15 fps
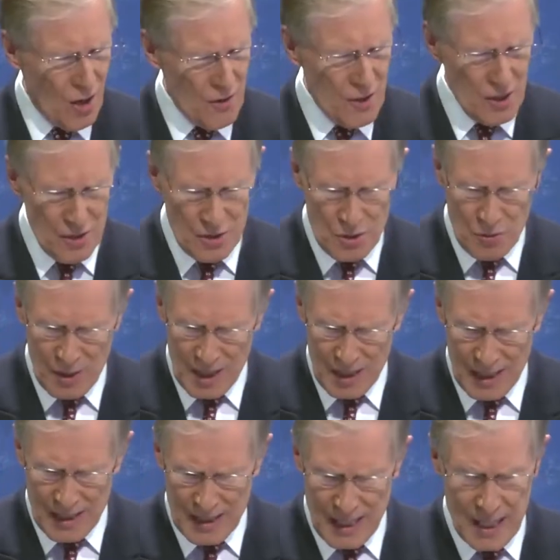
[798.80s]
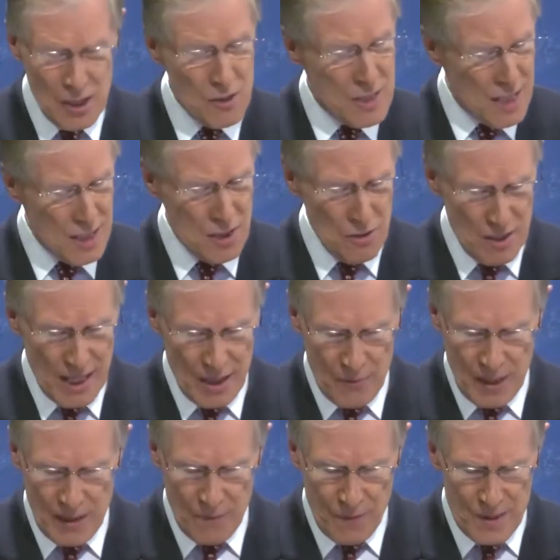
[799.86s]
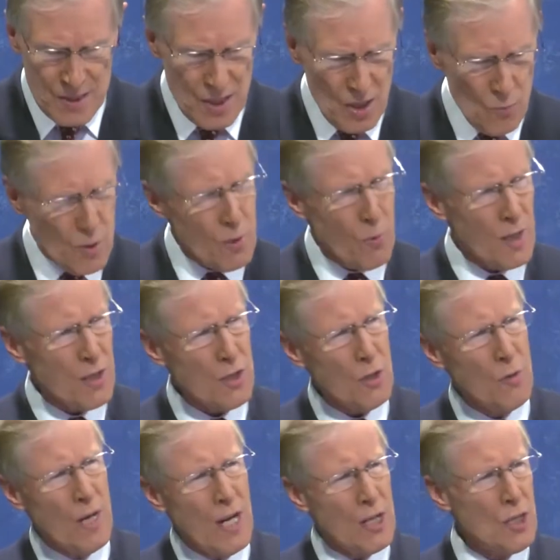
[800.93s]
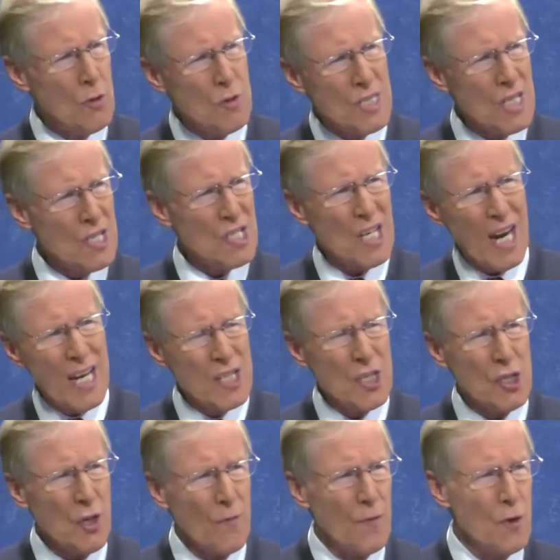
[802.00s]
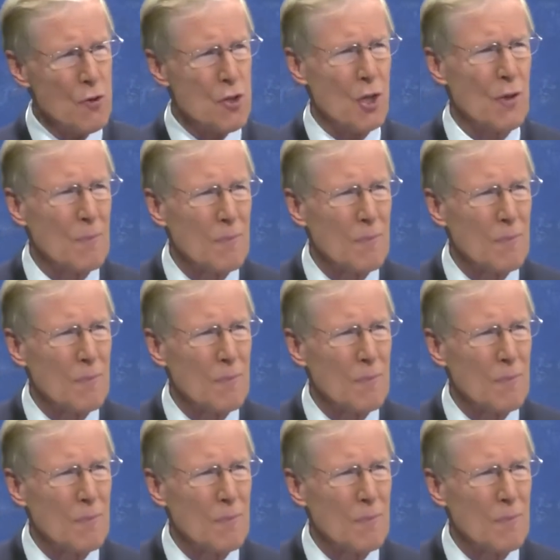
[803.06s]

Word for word: that you're doing and that you did do to get ready for this. What do you want to do? Do you see science in your future?